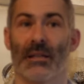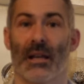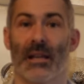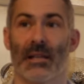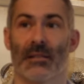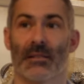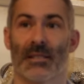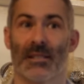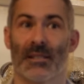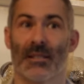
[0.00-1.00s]
a
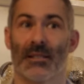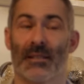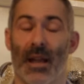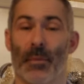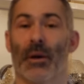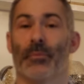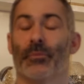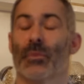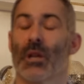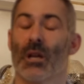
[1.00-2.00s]
stammer.
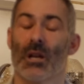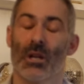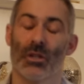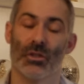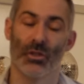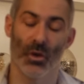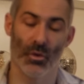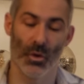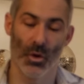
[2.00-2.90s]
So